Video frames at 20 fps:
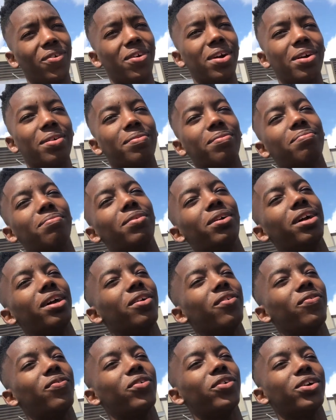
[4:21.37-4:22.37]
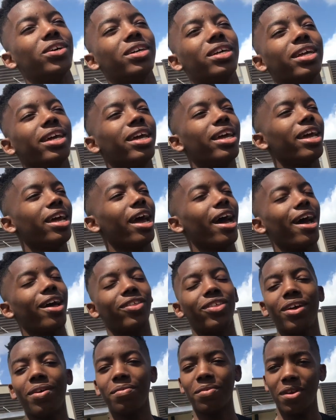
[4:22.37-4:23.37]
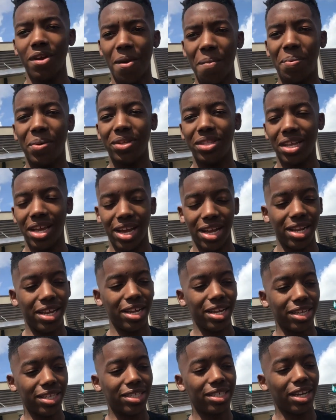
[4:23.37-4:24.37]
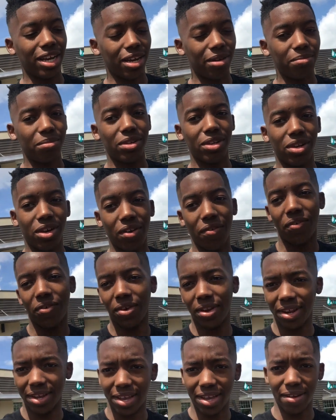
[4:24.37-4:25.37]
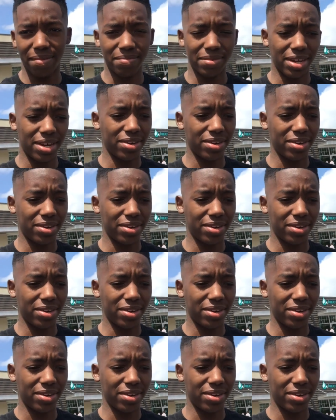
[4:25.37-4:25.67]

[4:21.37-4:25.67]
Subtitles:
you want more info, I think I'm gonna put their link down below if you wanna come